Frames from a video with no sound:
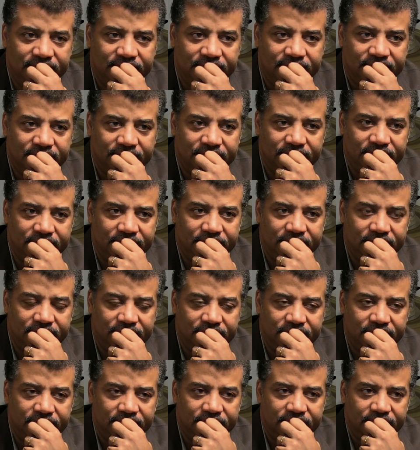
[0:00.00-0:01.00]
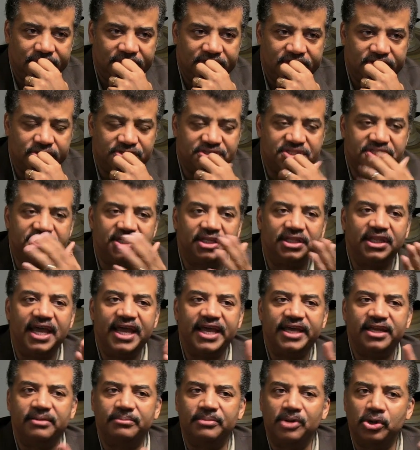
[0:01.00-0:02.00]
I still. So it's uh,
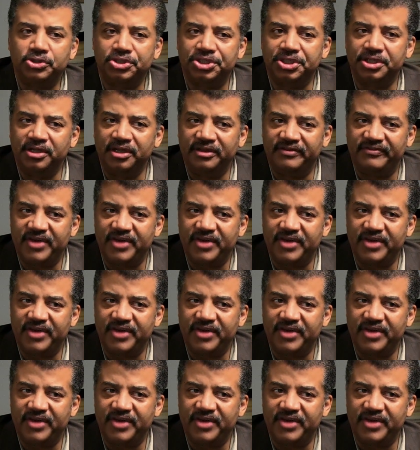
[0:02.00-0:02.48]
delayed emotional